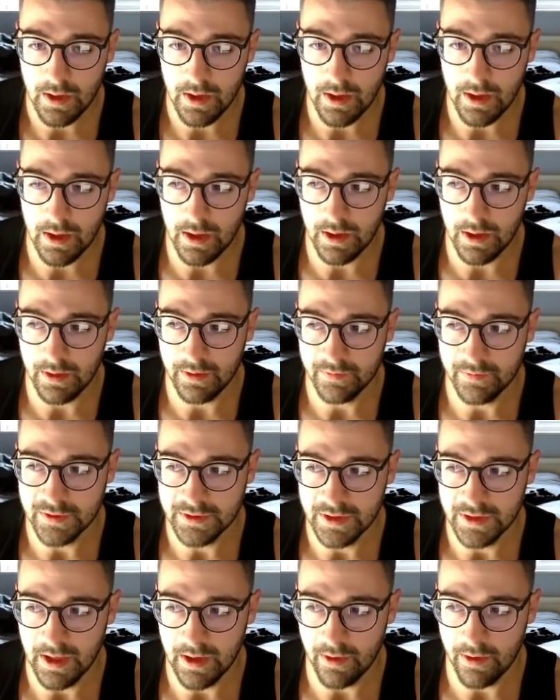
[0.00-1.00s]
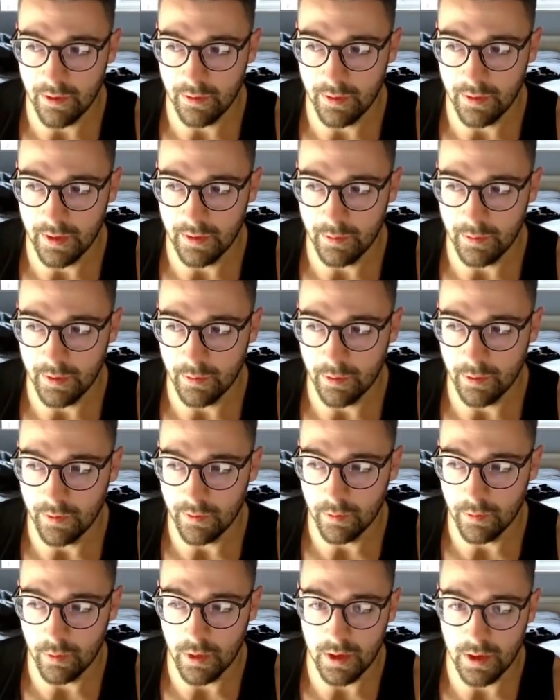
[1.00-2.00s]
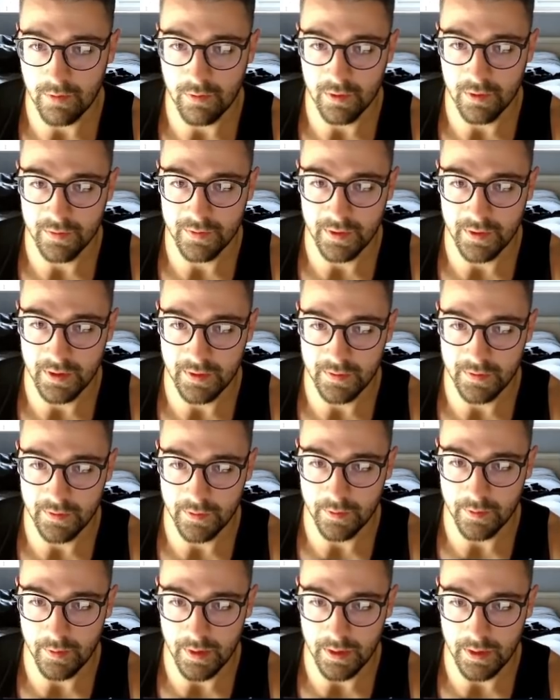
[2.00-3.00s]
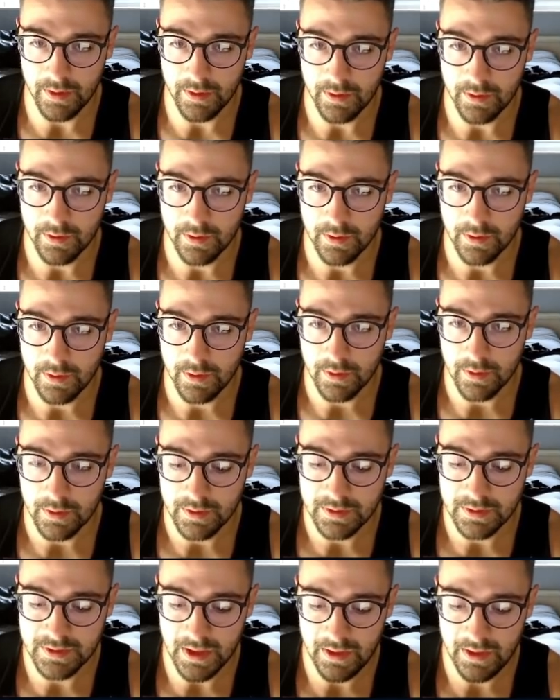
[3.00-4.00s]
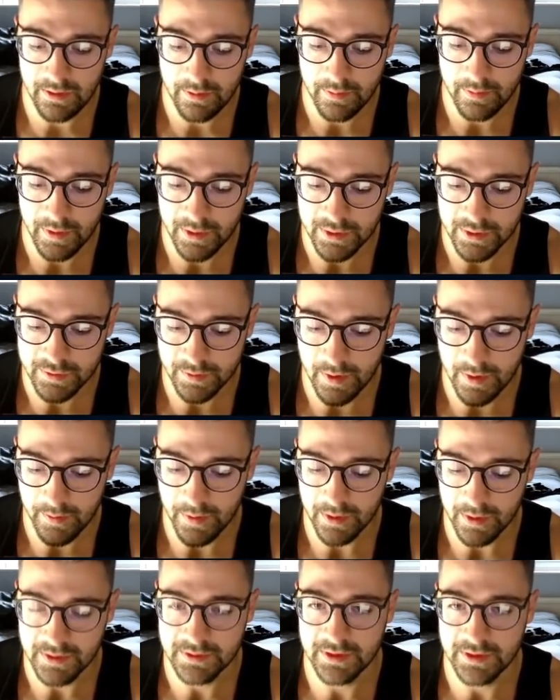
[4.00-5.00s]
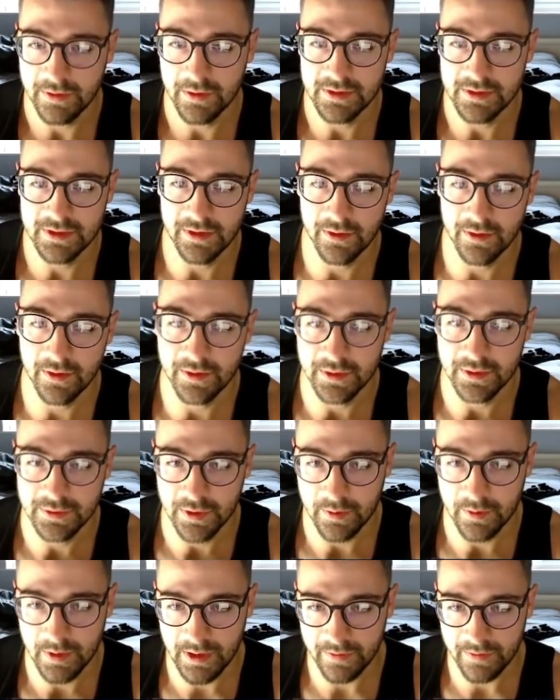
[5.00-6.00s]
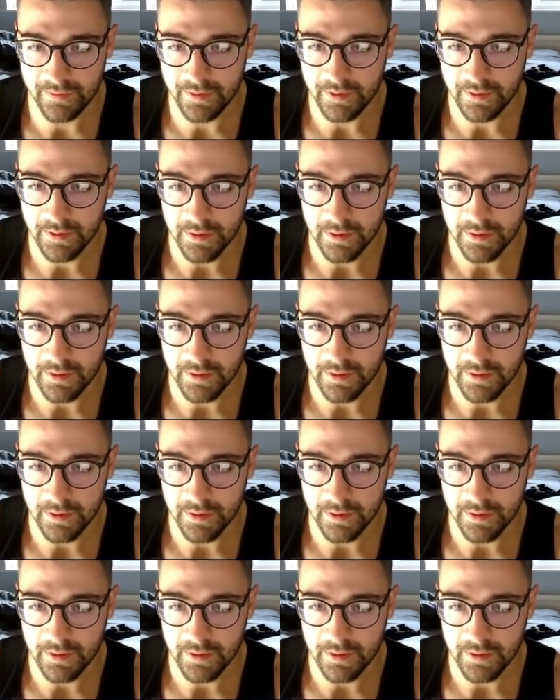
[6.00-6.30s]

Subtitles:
and if it's down, then we want the Y velocity to be 10, because remember 0, 0 in the top left,